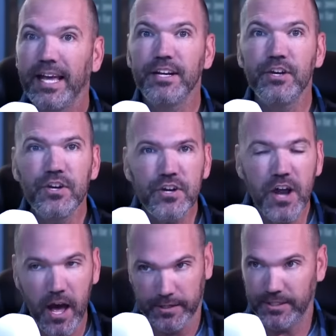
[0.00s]

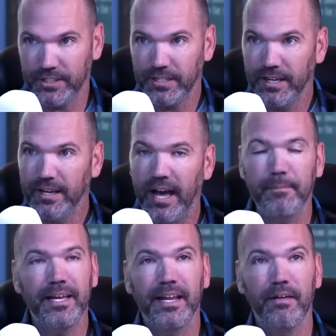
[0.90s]
Nuts. I
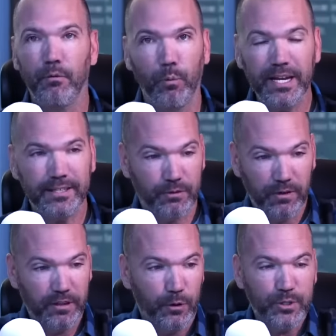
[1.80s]
mean,
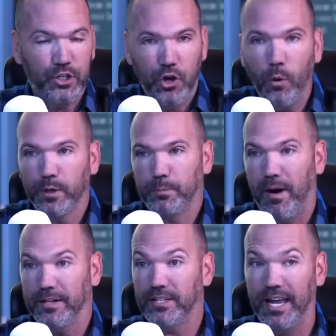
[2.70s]
there was no response.